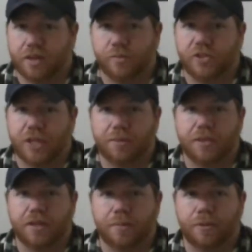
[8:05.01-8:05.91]

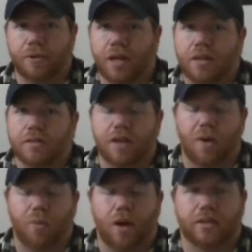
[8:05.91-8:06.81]

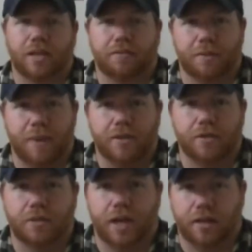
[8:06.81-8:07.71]

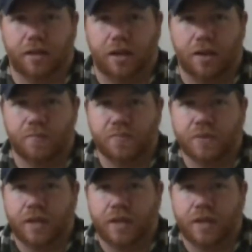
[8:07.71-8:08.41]
www.wildlifecommando.com